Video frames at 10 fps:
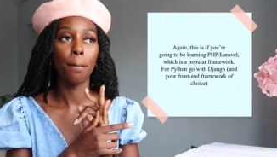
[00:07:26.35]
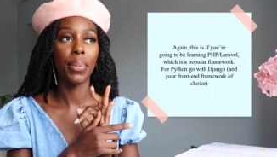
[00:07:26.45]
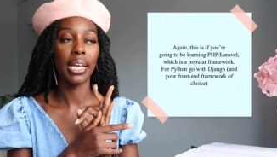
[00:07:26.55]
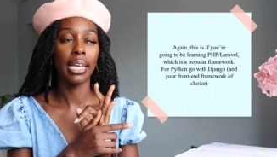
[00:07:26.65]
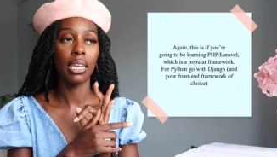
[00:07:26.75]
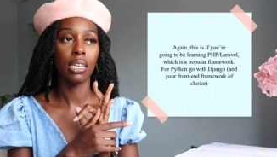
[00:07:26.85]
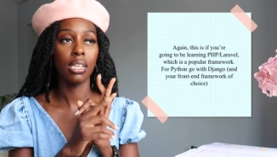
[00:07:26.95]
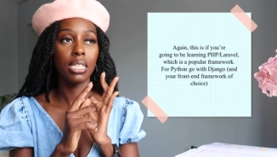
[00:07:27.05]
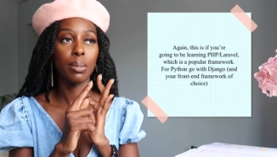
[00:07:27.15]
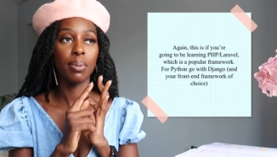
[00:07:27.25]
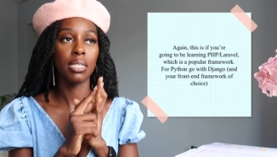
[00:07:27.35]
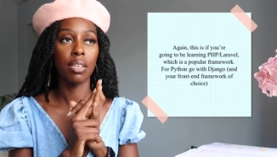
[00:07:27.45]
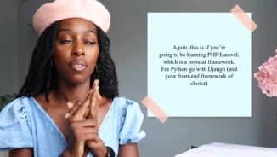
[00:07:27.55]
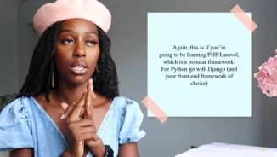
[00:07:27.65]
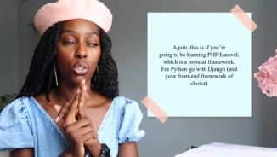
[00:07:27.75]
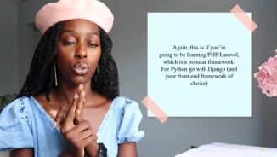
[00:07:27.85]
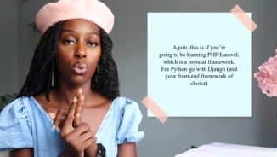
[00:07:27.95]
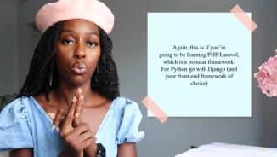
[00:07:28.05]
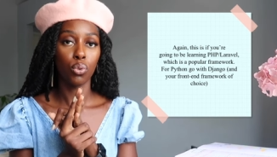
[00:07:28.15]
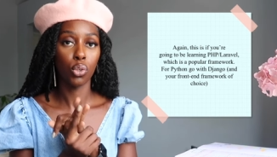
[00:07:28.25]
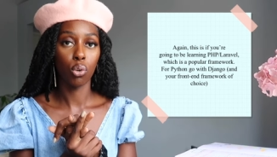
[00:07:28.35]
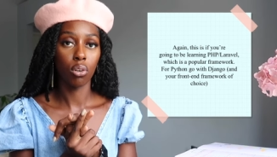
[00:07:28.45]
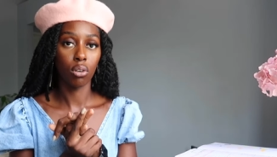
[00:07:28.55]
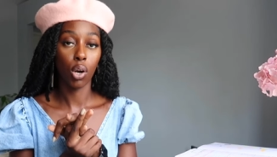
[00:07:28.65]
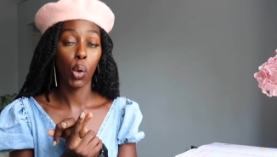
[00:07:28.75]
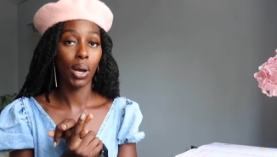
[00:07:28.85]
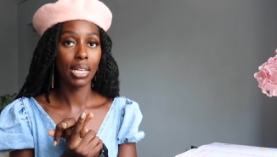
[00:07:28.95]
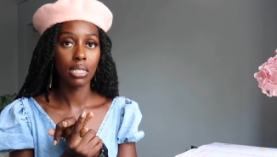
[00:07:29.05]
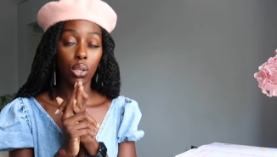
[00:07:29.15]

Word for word: but it's specific to your O S.